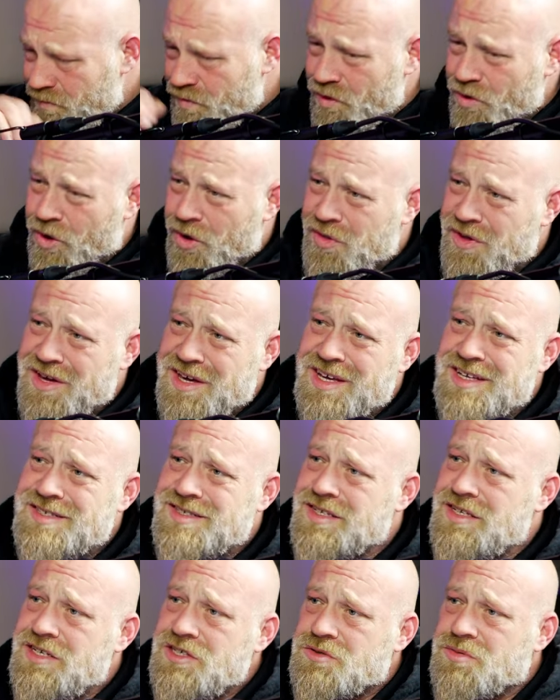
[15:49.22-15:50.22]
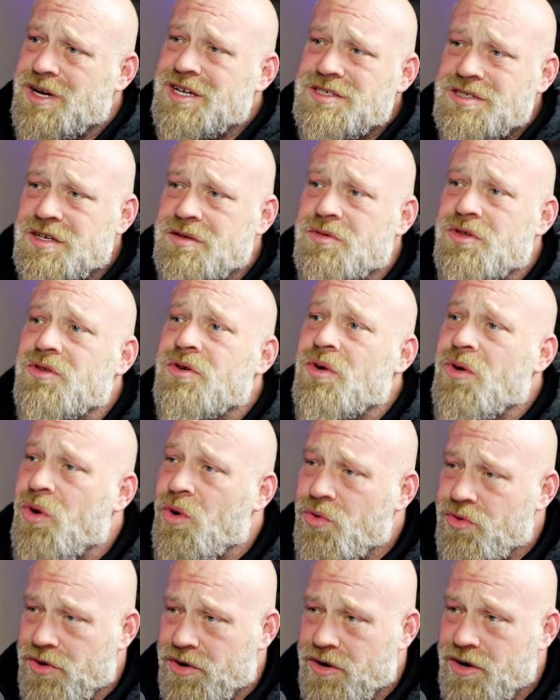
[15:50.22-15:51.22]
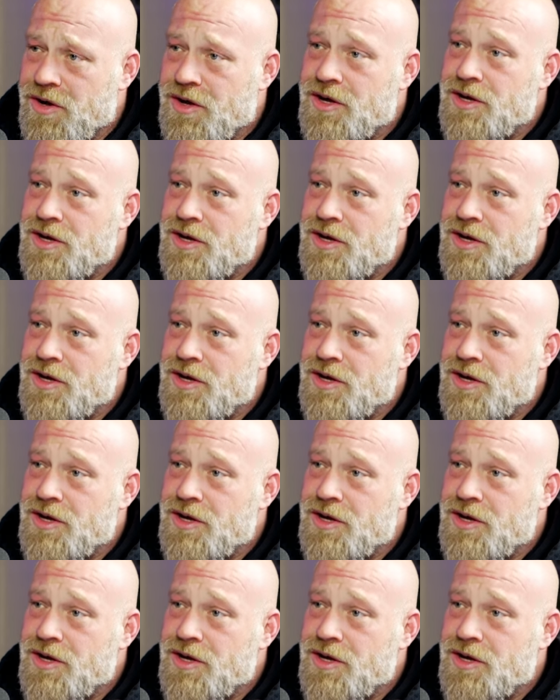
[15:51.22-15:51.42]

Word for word: All the kids that he's wrestling with are older,